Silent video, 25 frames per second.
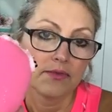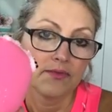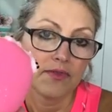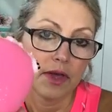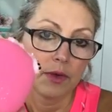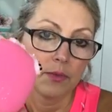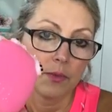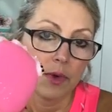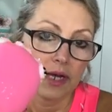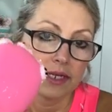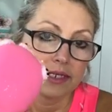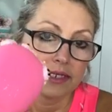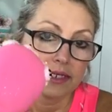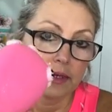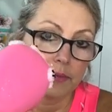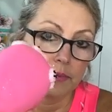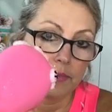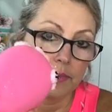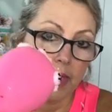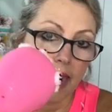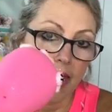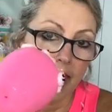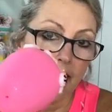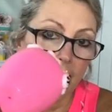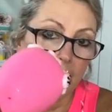If I want to
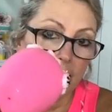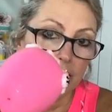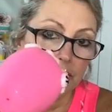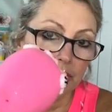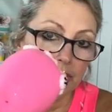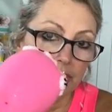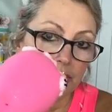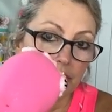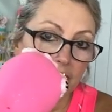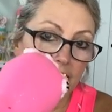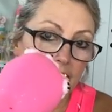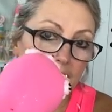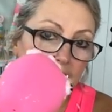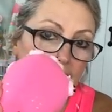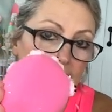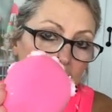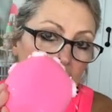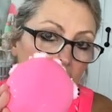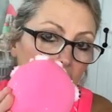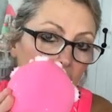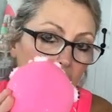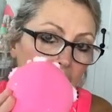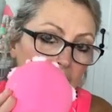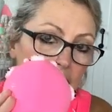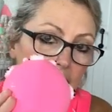patch, I had
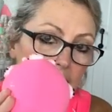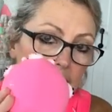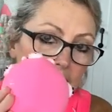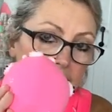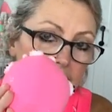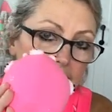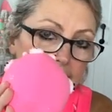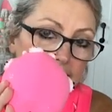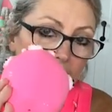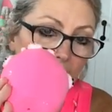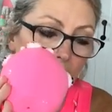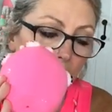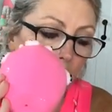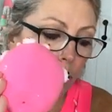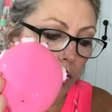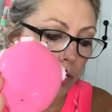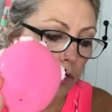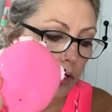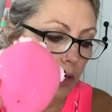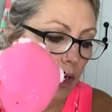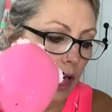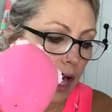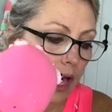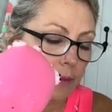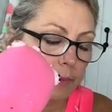it on a
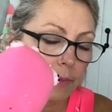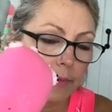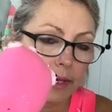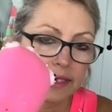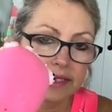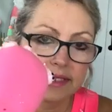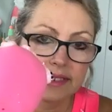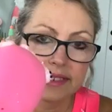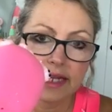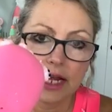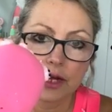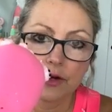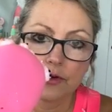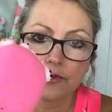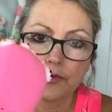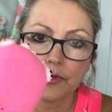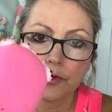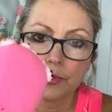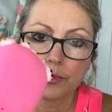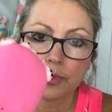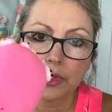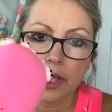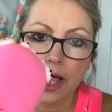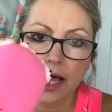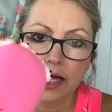dowel on my
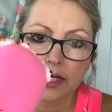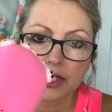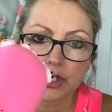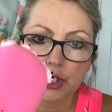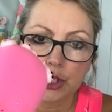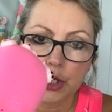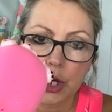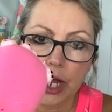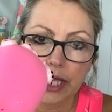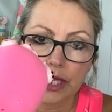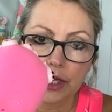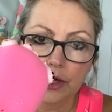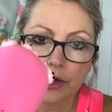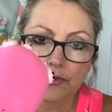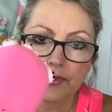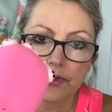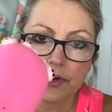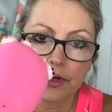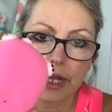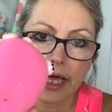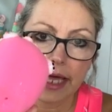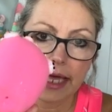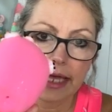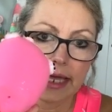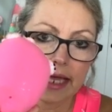styrofoam block drying
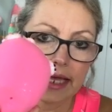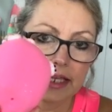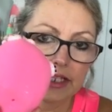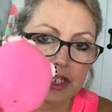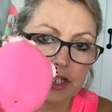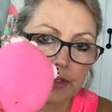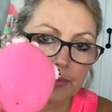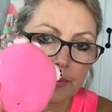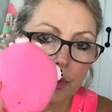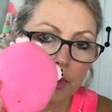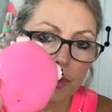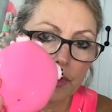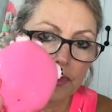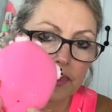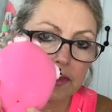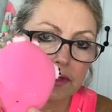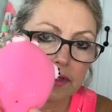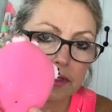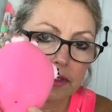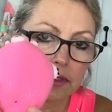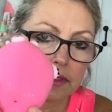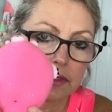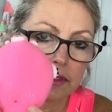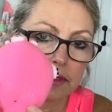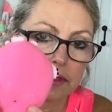overnight. I just pulled
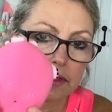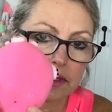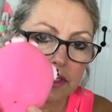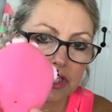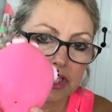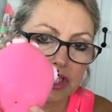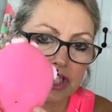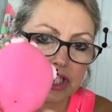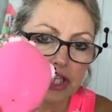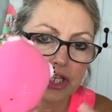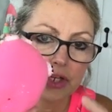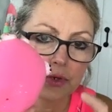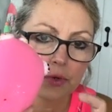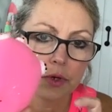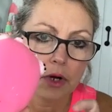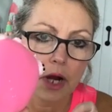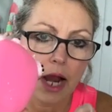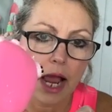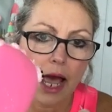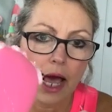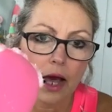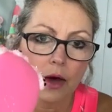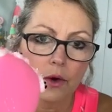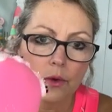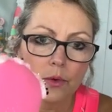the
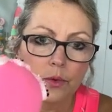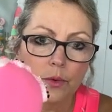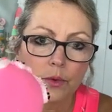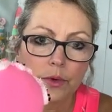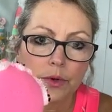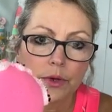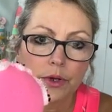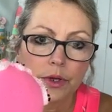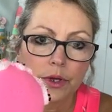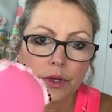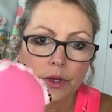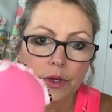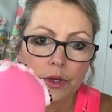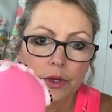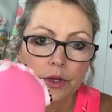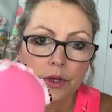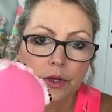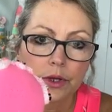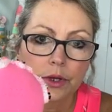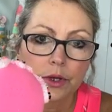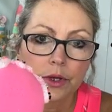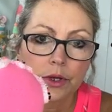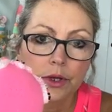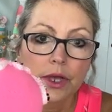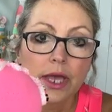skewer out.
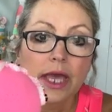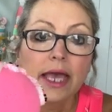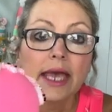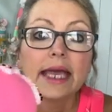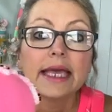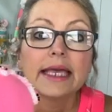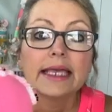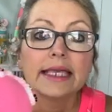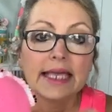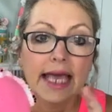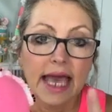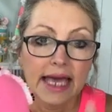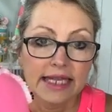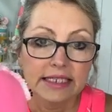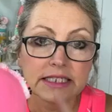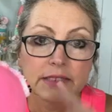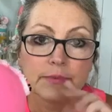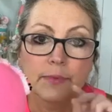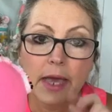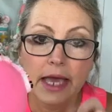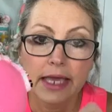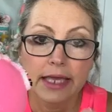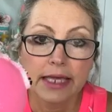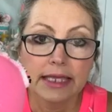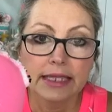
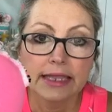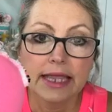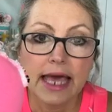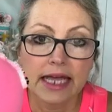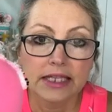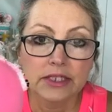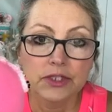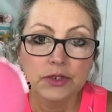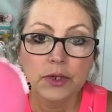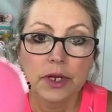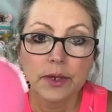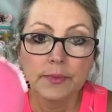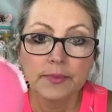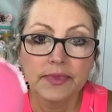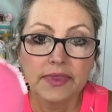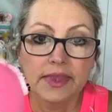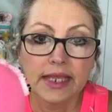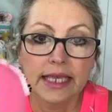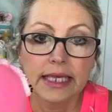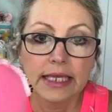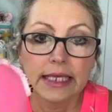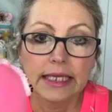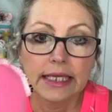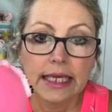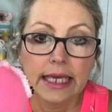Yes, Peggy, that's what I'm
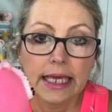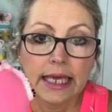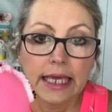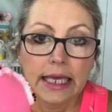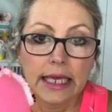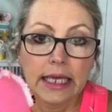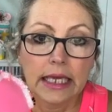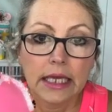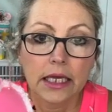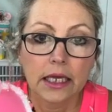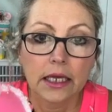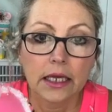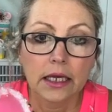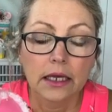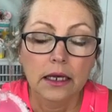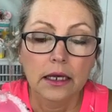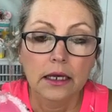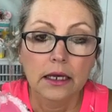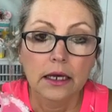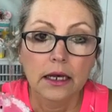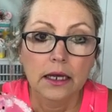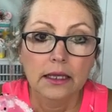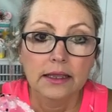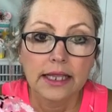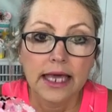thinking.
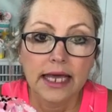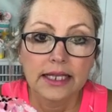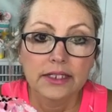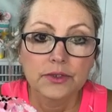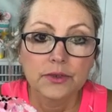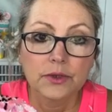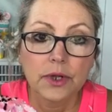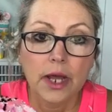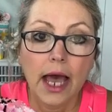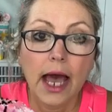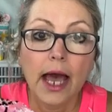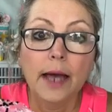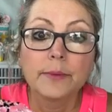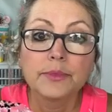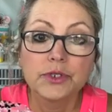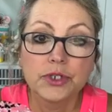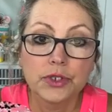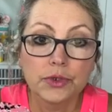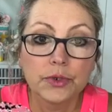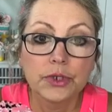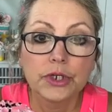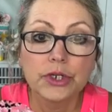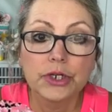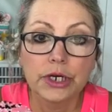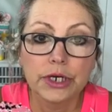I'm
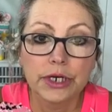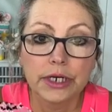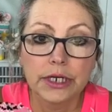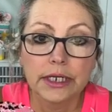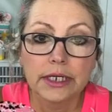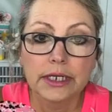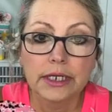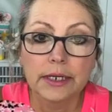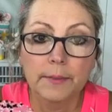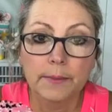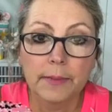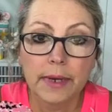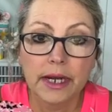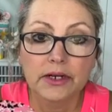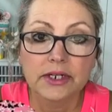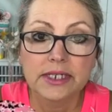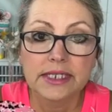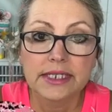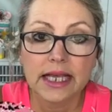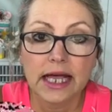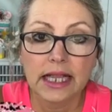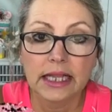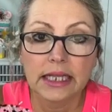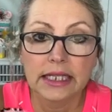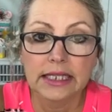doing good,
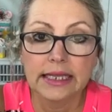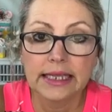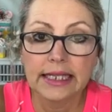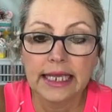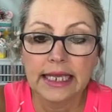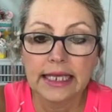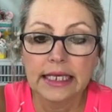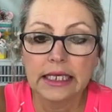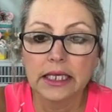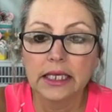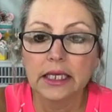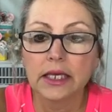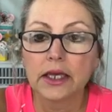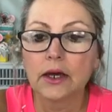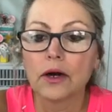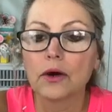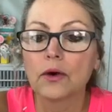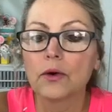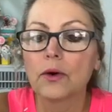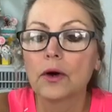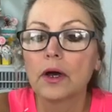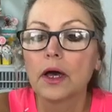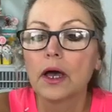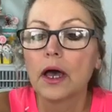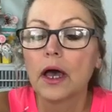Maricela, thank you.
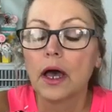